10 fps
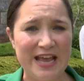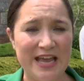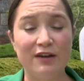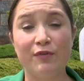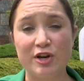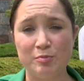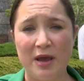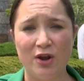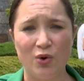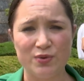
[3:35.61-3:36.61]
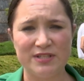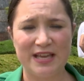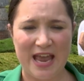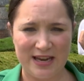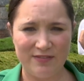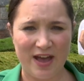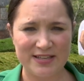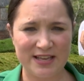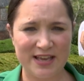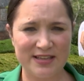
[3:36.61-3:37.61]
In Fresh Meadows, Katie
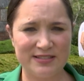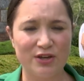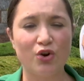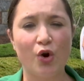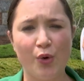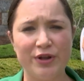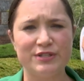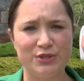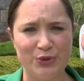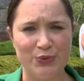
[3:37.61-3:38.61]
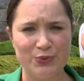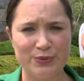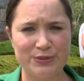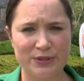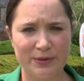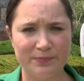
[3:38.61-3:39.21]
Vasquez, Currents News.